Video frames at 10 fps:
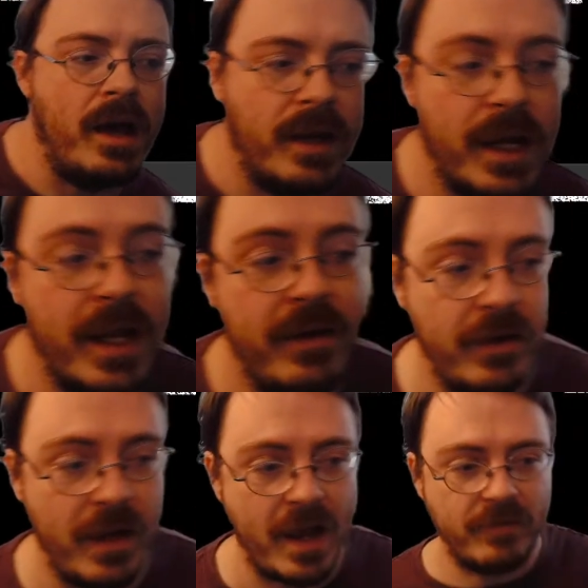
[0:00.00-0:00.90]
And I can
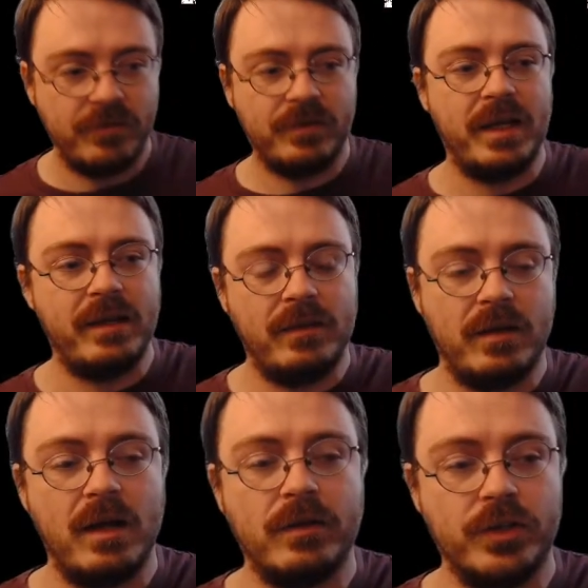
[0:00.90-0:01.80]
have like
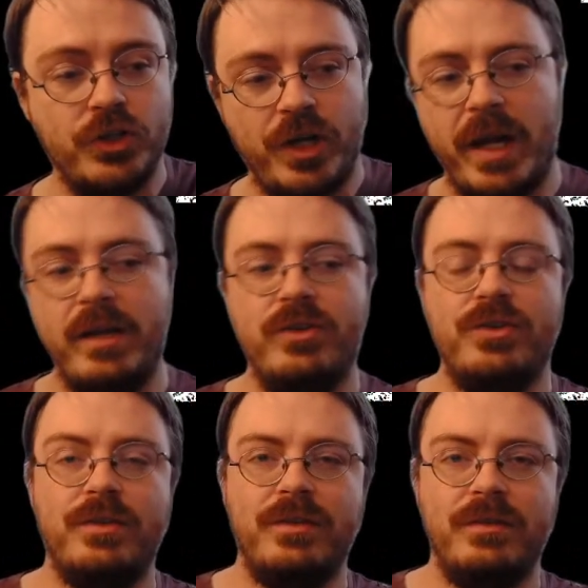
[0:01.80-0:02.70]
the color
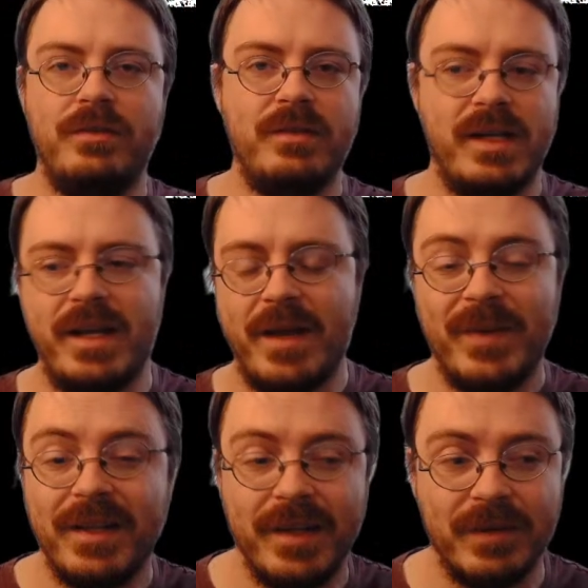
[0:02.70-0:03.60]
change
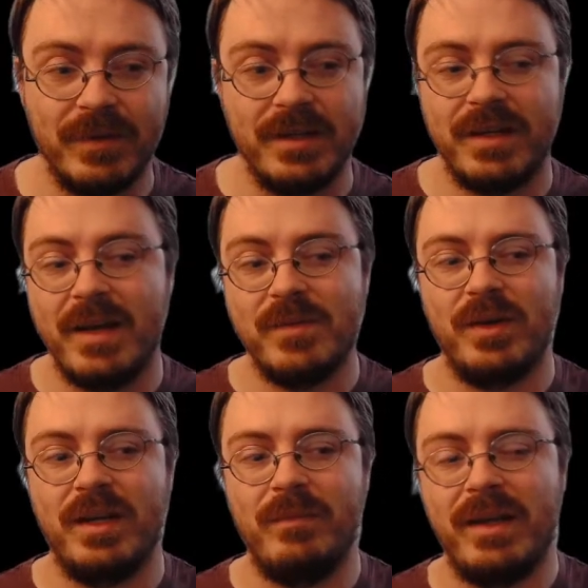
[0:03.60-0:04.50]
dynamically at runtime,
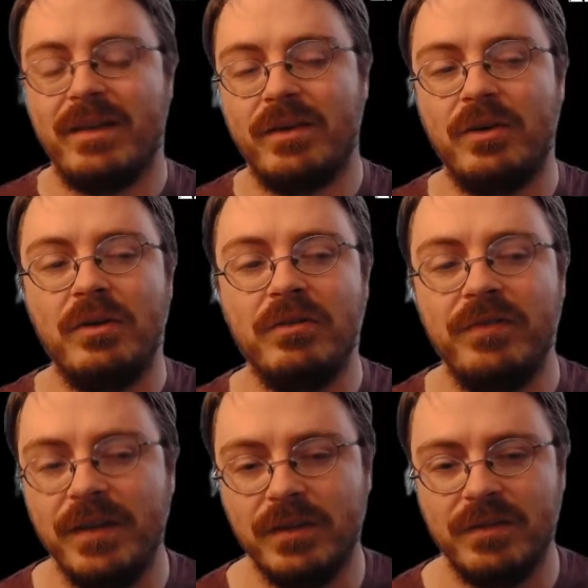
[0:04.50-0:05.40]
so I could make like a whole
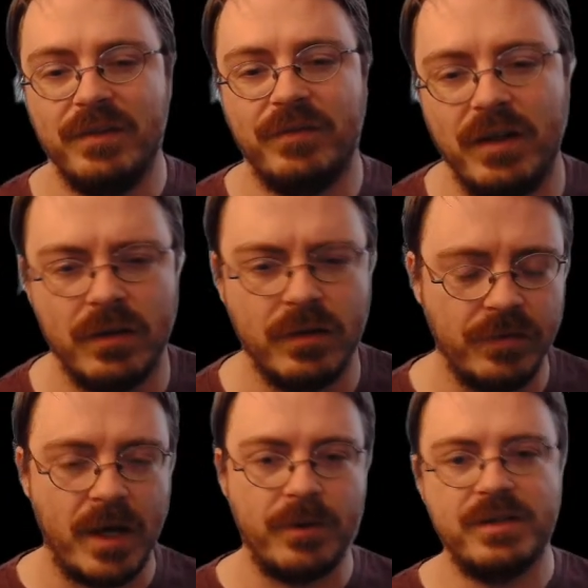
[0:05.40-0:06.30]
field of different
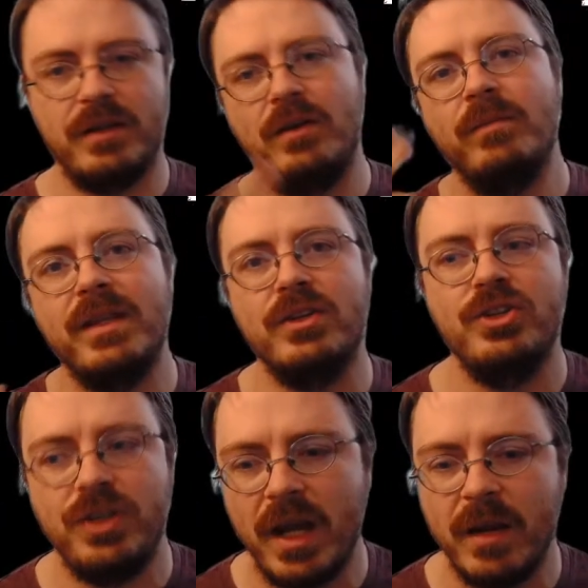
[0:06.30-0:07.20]
colored flowers. They'd all be the
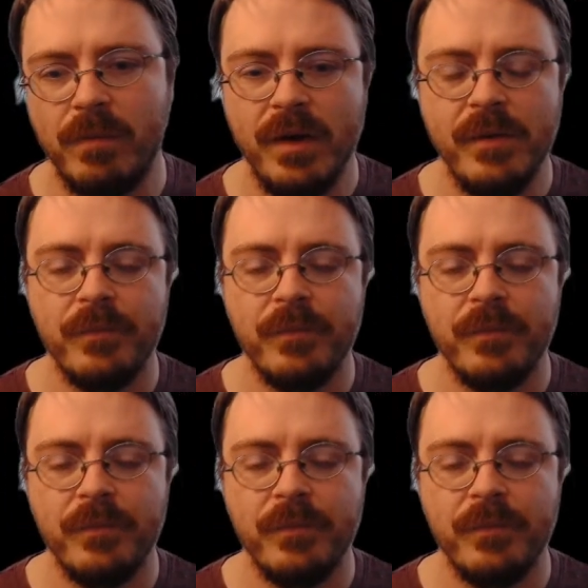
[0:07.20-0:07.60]
shape.